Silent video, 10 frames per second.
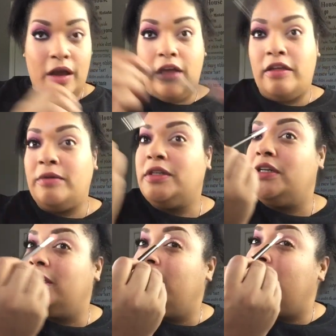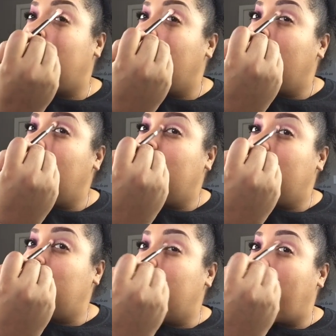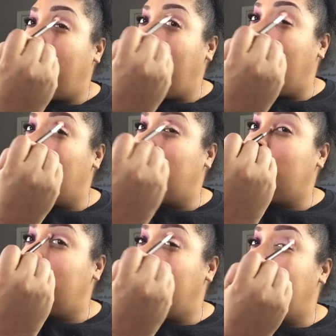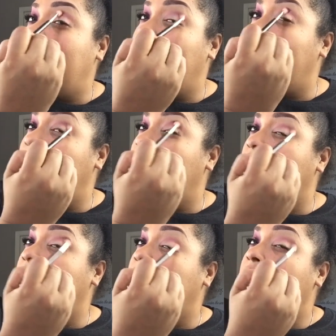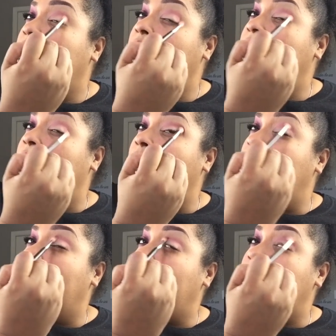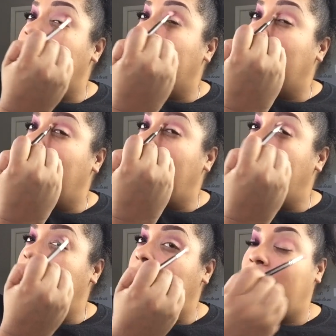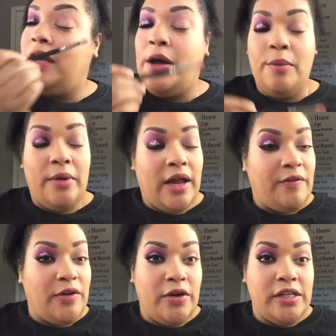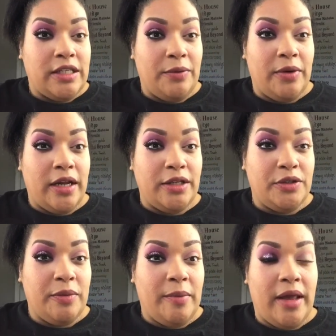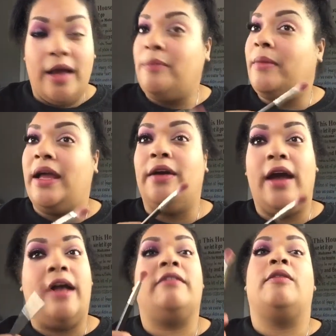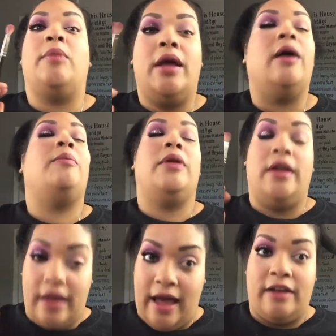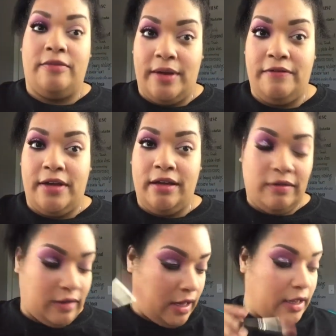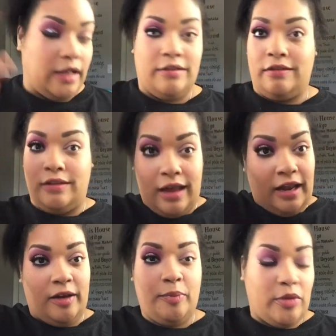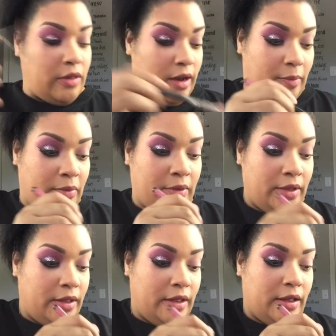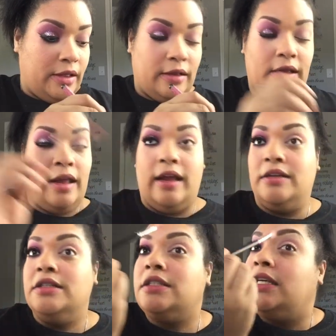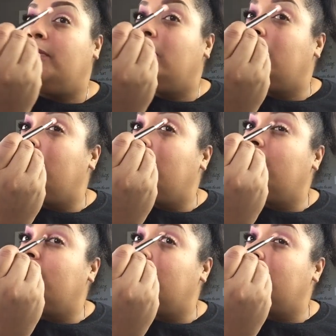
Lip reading: I thought I was gonna like do my hair really cute, film this tutorial, but I've noticed that when I do my makeup, my hair has to be up and out of my face. Like I need to pull it up and just keep it there.